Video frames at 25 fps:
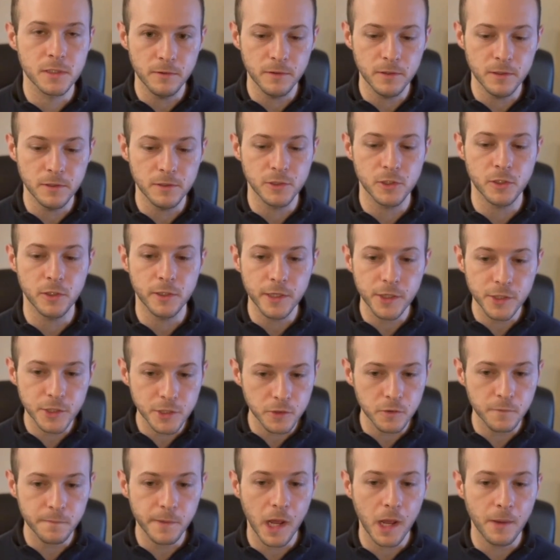The
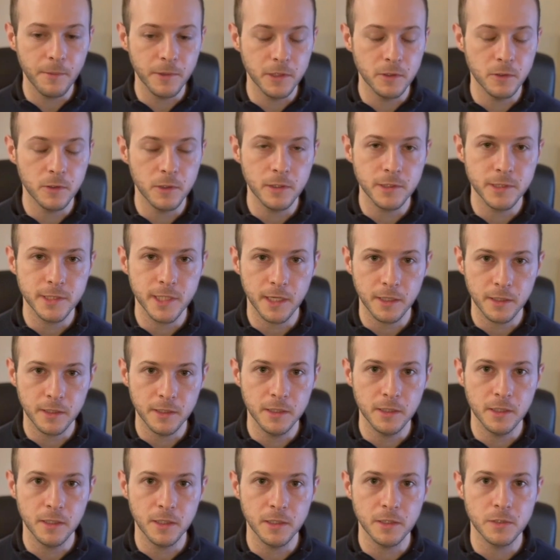traditional Pomodoro
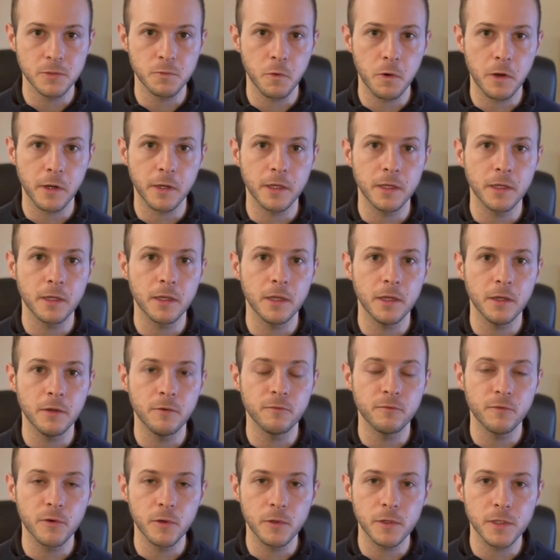technique is working in
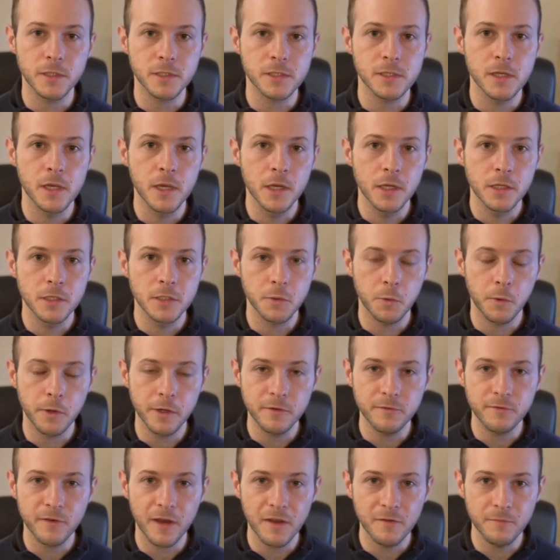focused
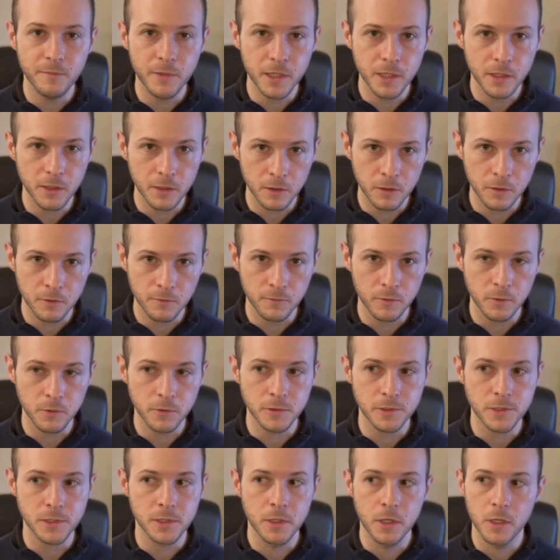25-minute
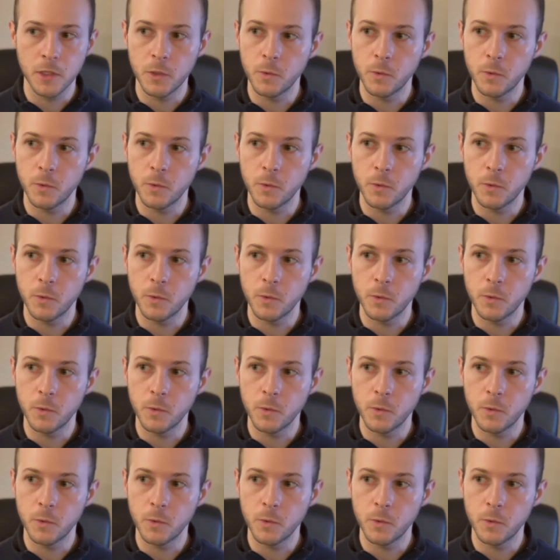intervals